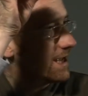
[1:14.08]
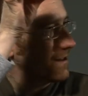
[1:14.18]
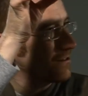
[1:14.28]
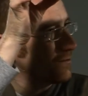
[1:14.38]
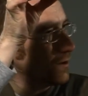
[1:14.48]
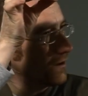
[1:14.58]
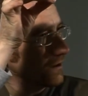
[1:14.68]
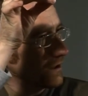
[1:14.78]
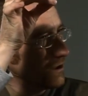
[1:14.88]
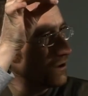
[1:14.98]
death
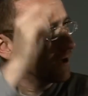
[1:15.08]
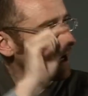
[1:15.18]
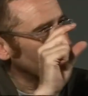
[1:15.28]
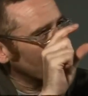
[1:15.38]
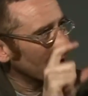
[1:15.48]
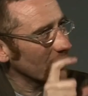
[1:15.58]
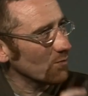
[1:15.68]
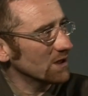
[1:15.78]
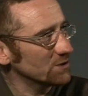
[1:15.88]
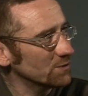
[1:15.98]
by, you know, and he has
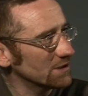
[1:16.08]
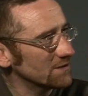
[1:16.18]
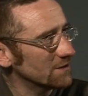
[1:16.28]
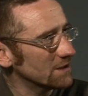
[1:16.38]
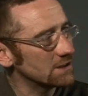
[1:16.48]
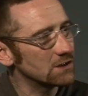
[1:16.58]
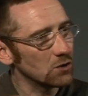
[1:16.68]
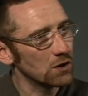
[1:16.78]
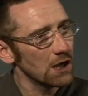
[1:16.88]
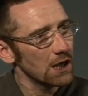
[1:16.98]
measurements for this.
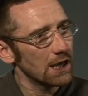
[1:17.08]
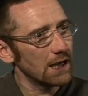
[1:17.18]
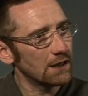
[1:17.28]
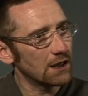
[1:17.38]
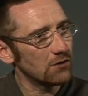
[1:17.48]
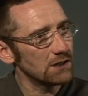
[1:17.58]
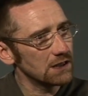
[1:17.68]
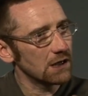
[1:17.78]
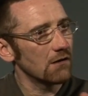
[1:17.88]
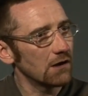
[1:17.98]
So he, there is
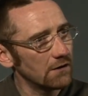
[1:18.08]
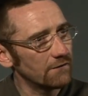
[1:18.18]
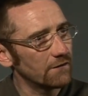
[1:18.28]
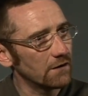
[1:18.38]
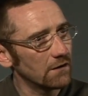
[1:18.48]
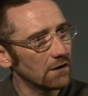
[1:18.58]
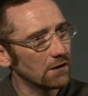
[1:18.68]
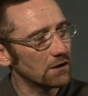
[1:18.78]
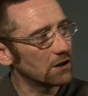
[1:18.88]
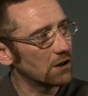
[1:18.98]
a kind of a,
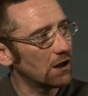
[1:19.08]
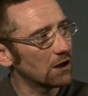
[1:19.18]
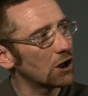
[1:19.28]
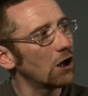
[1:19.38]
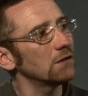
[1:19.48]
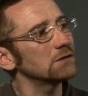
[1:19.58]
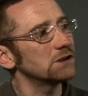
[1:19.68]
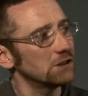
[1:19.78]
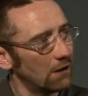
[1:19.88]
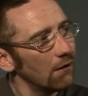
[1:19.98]
a, a
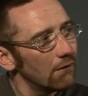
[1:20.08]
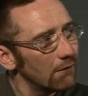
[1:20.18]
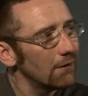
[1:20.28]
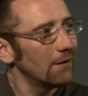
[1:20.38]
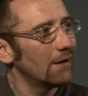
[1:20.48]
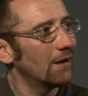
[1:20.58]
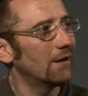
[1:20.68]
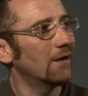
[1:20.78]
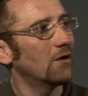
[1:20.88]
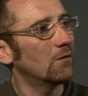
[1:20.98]
culture,
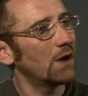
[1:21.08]
uh,